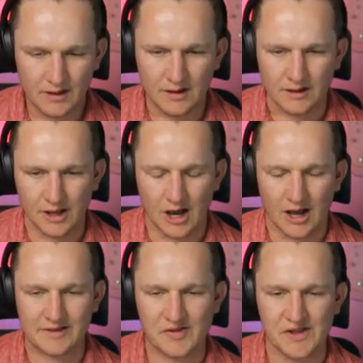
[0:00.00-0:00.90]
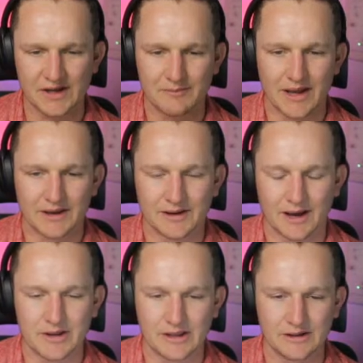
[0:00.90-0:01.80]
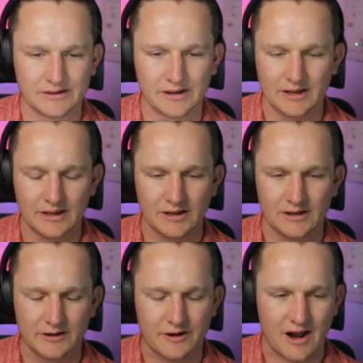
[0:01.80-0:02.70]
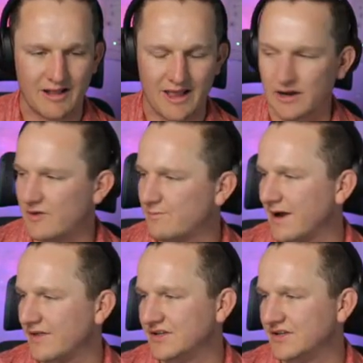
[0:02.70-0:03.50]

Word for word: Yeah, that's silly, man. I mean, he, he didn't create any space.